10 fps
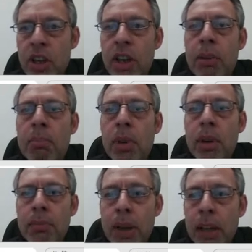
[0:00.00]
this
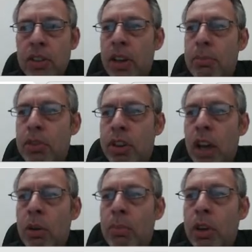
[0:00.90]
bell chime
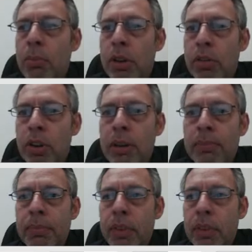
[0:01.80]
to output number
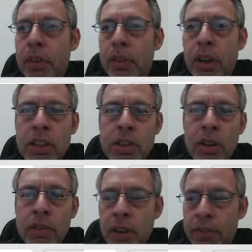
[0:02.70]
3. Okay,
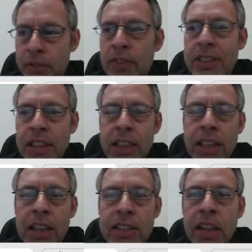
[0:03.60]
so I've
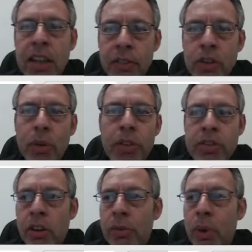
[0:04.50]
physically connected it and I've
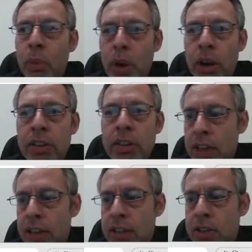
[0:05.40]
told the software where
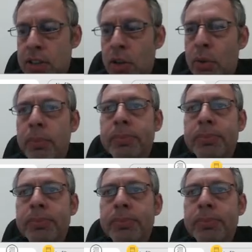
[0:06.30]
it's connected to.